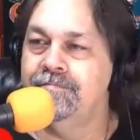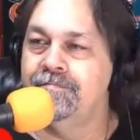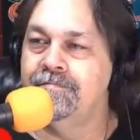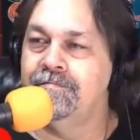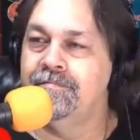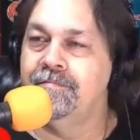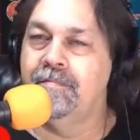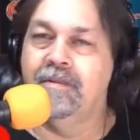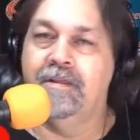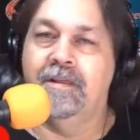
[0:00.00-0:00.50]

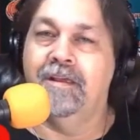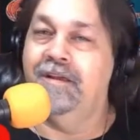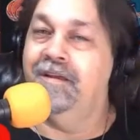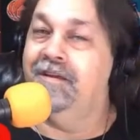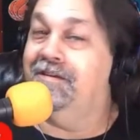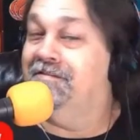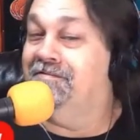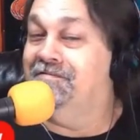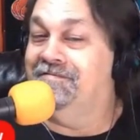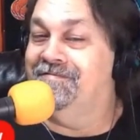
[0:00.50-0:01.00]

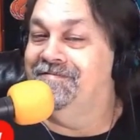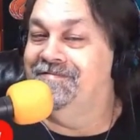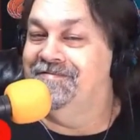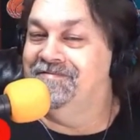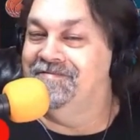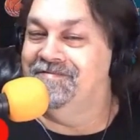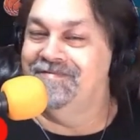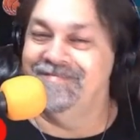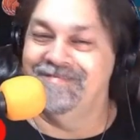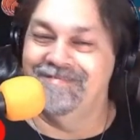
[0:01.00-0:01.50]

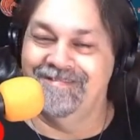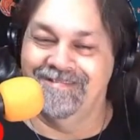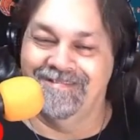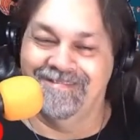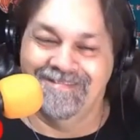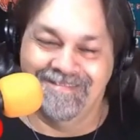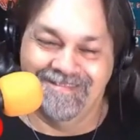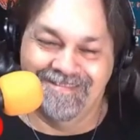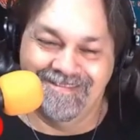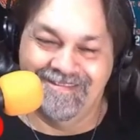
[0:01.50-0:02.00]

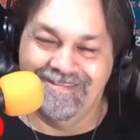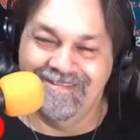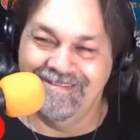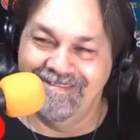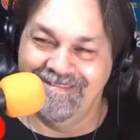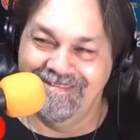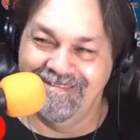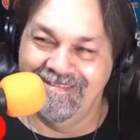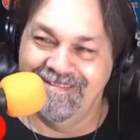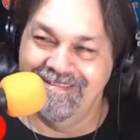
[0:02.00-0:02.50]

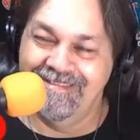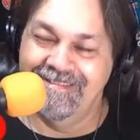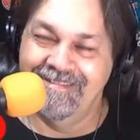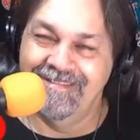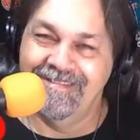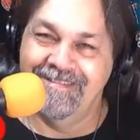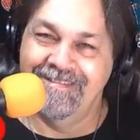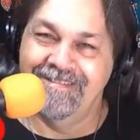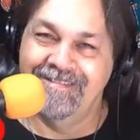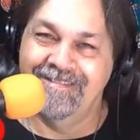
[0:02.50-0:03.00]

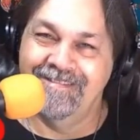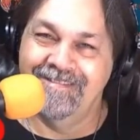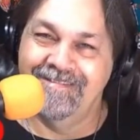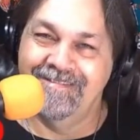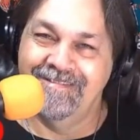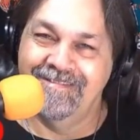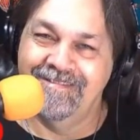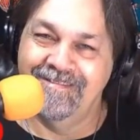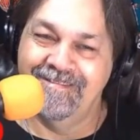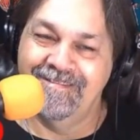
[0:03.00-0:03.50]

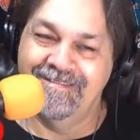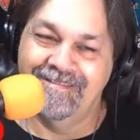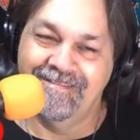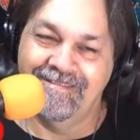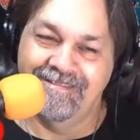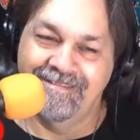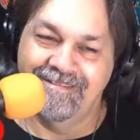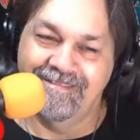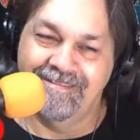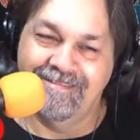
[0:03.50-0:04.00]
(silent)